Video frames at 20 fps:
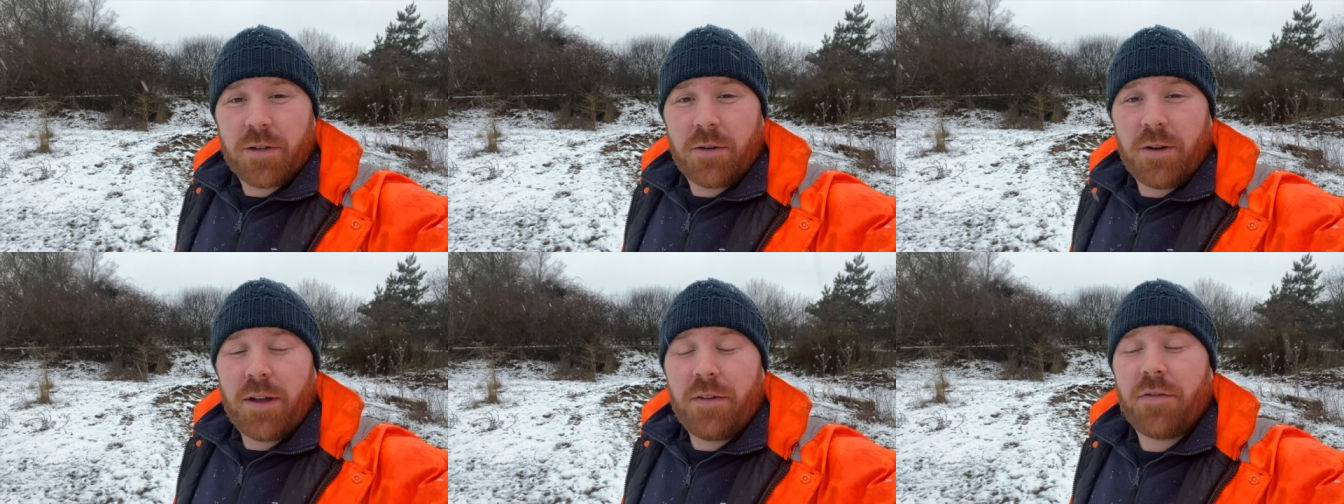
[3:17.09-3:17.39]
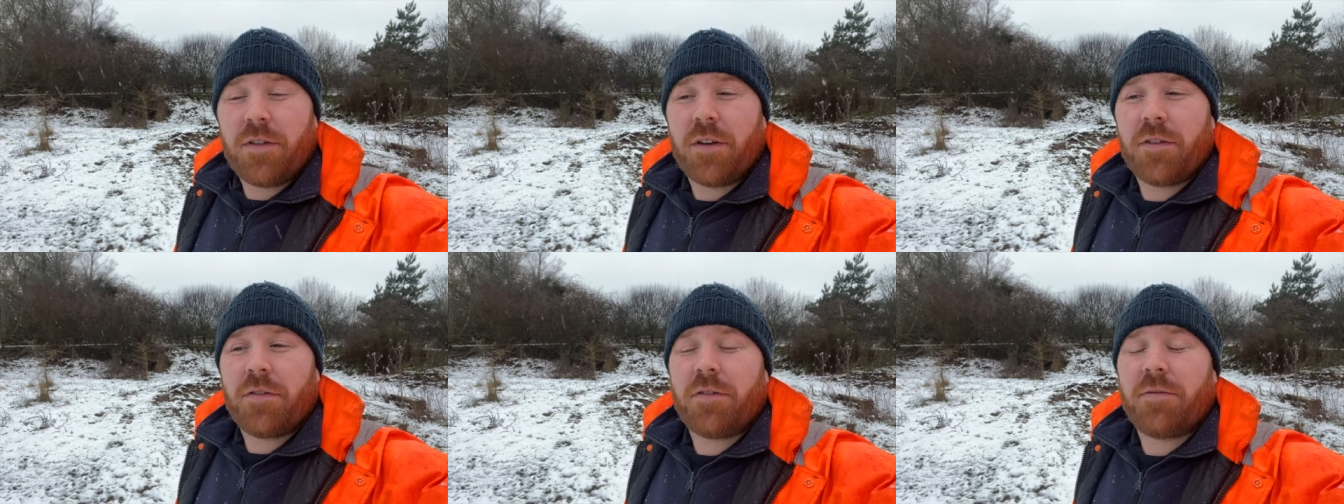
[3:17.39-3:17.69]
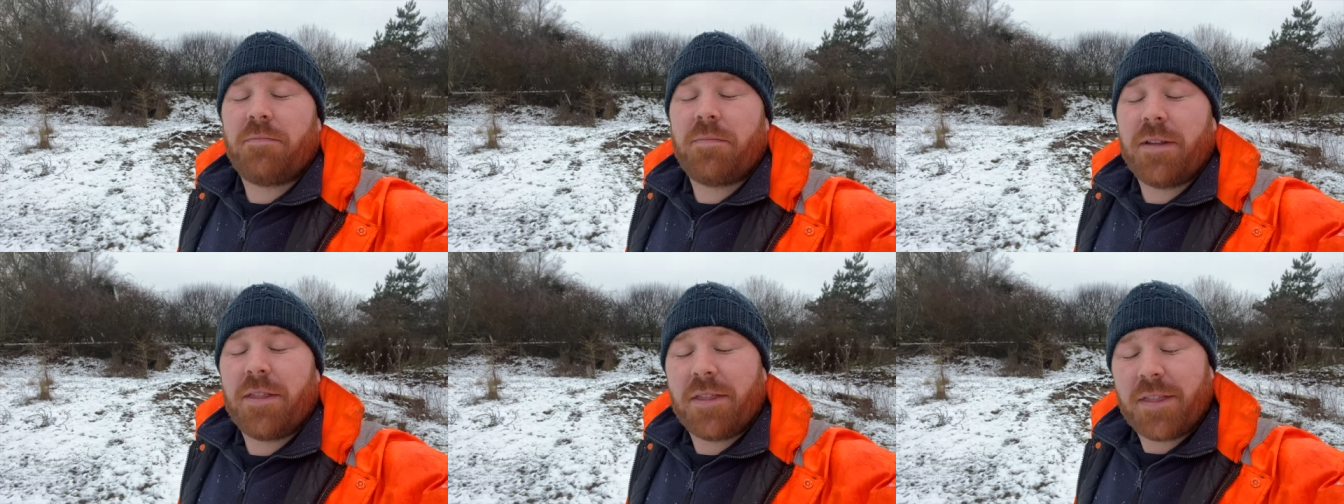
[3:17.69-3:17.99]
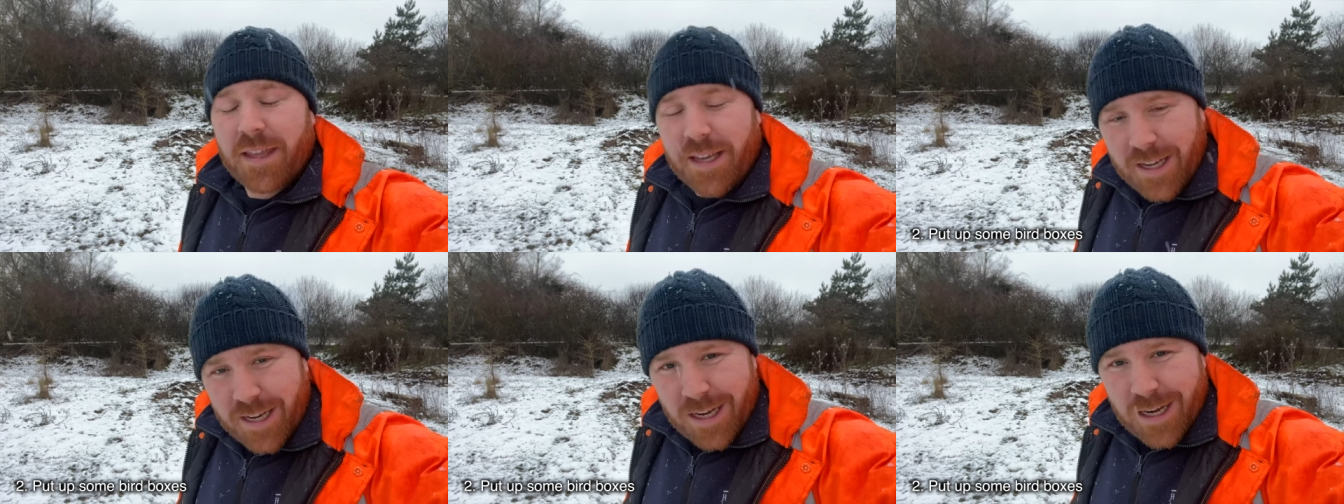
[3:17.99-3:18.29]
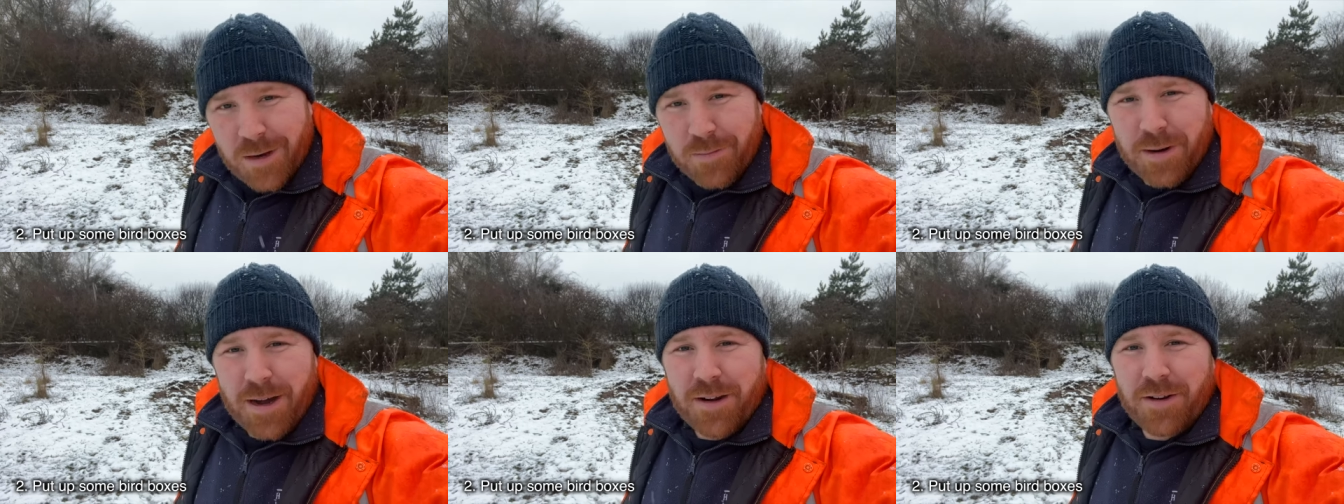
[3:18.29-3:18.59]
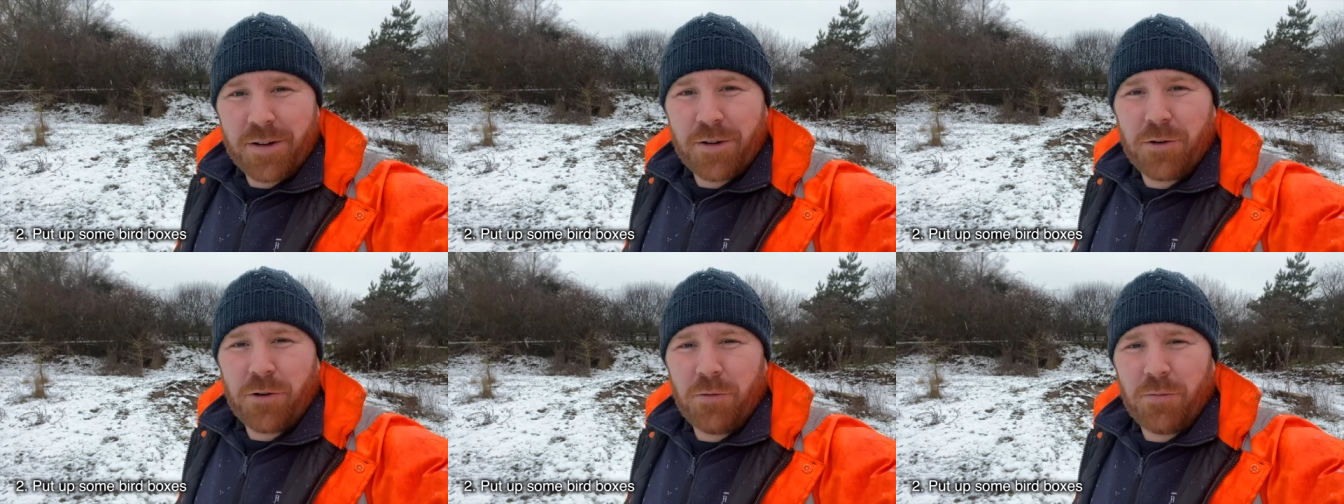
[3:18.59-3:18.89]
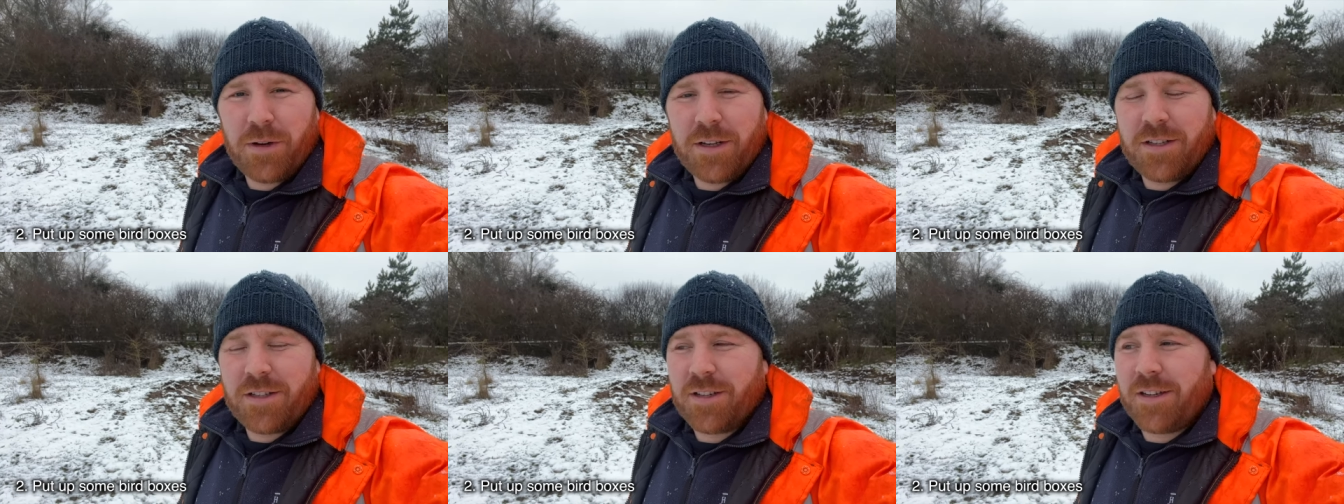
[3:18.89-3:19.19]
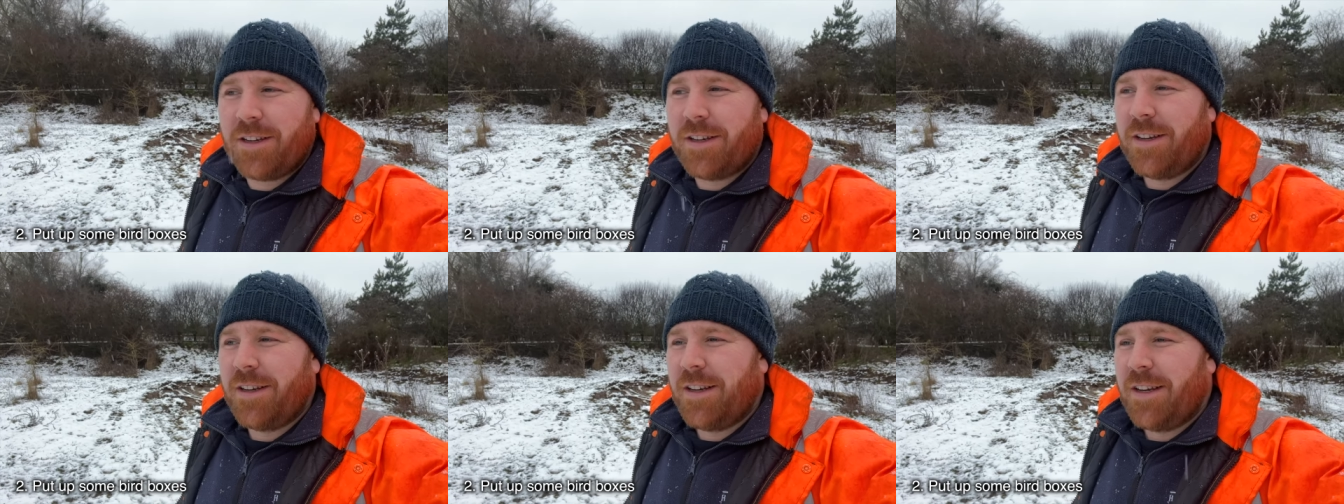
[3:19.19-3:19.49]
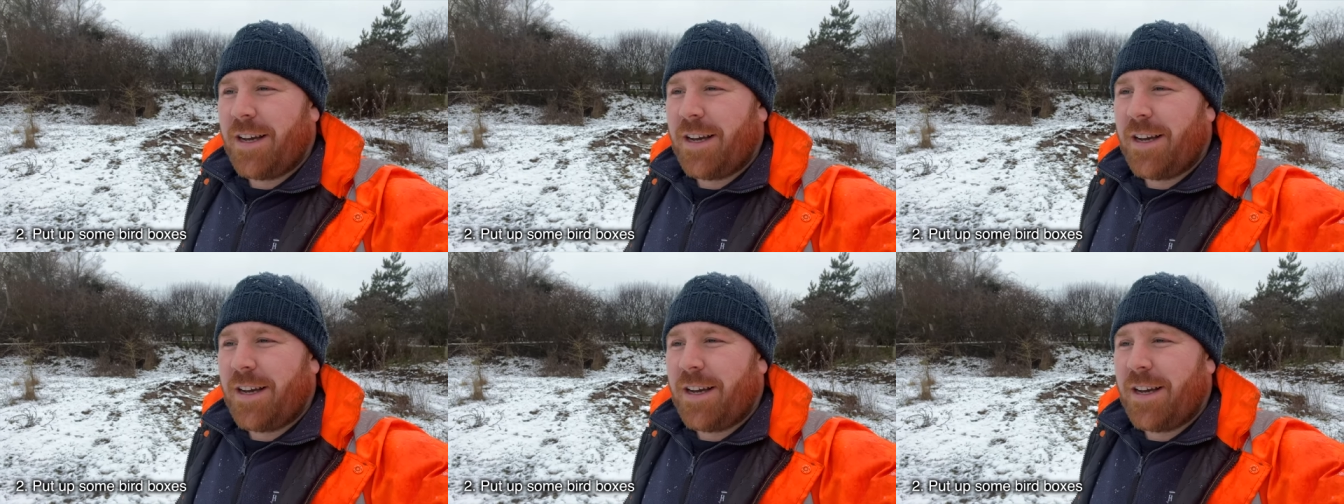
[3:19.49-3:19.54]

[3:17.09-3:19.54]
So if you've been thinking about it all winter